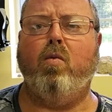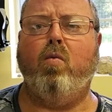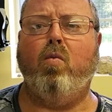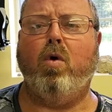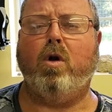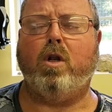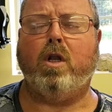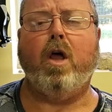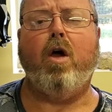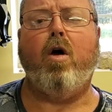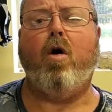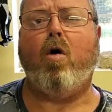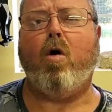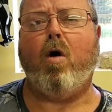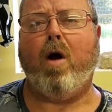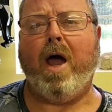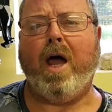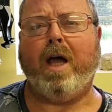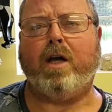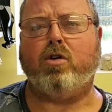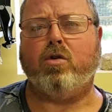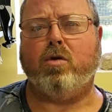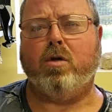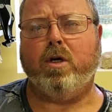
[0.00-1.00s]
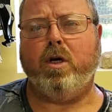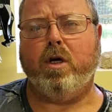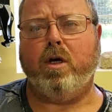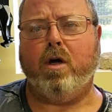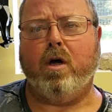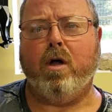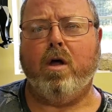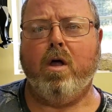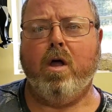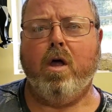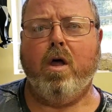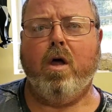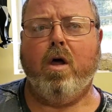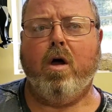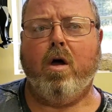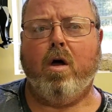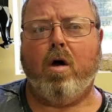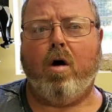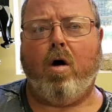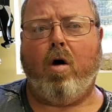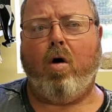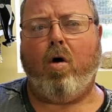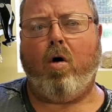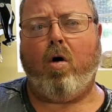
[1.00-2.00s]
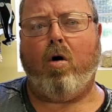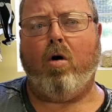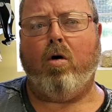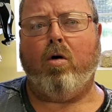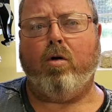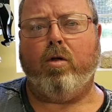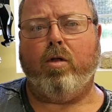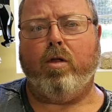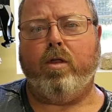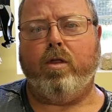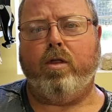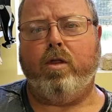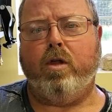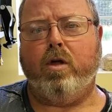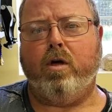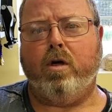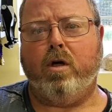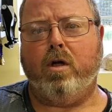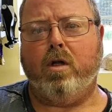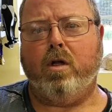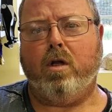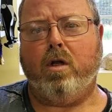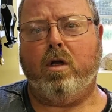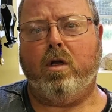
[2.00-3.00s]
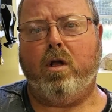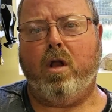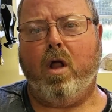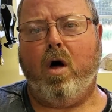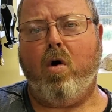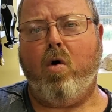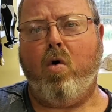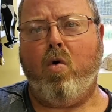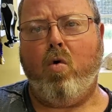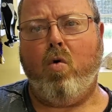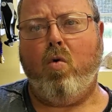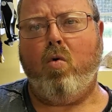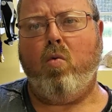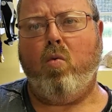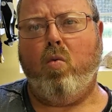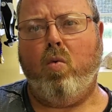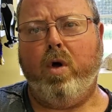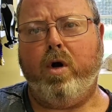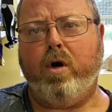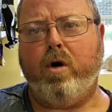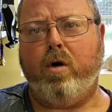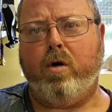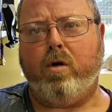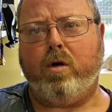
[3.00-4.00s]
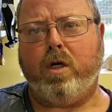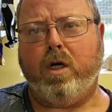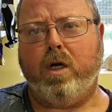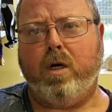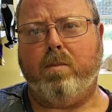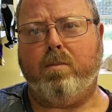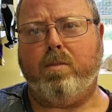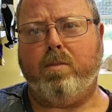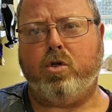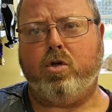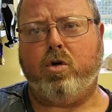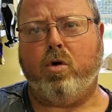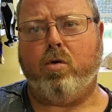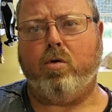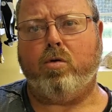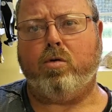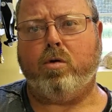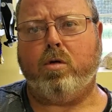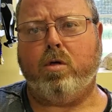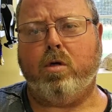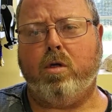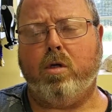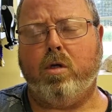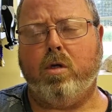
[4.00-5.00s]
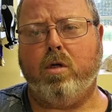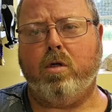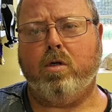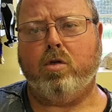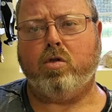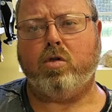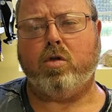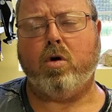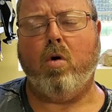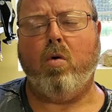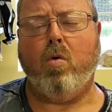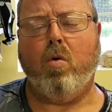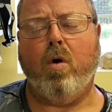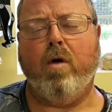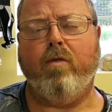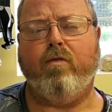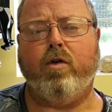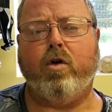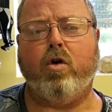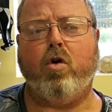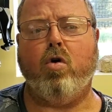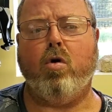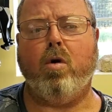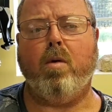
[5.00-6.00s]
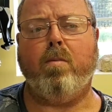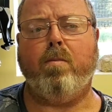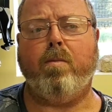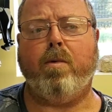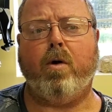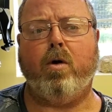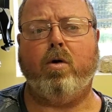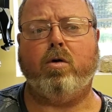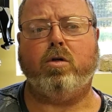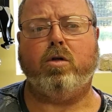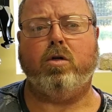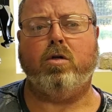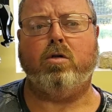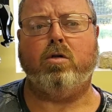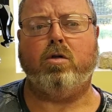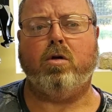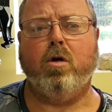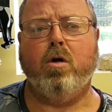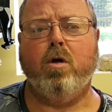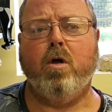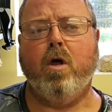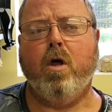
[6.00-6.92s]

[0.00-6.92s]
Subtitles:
What they are actually are the low winter temperatures. So if you're going to purchase,